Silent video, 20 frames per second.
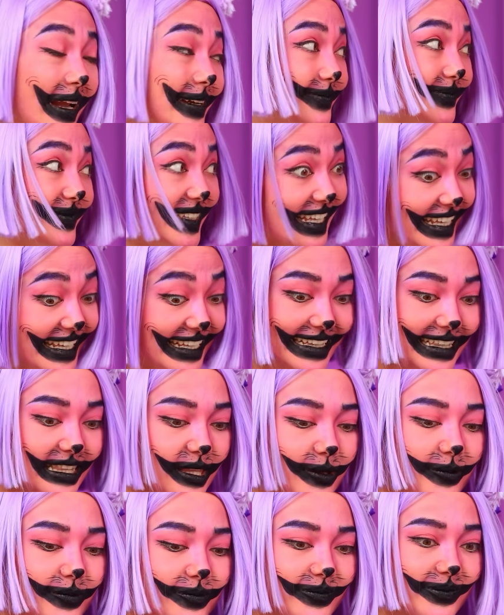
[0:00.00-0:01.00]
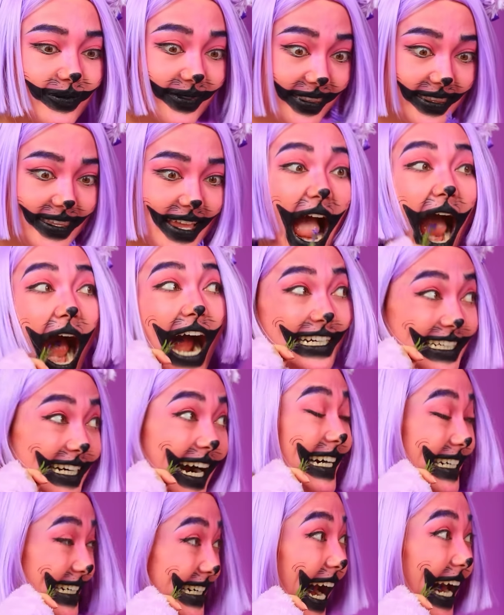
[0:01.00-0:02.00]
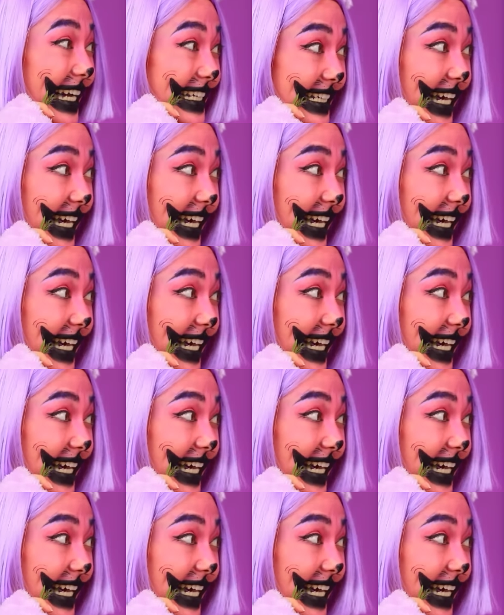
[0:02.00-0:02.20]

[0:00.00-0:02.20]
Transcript: this. Just put it in your mouth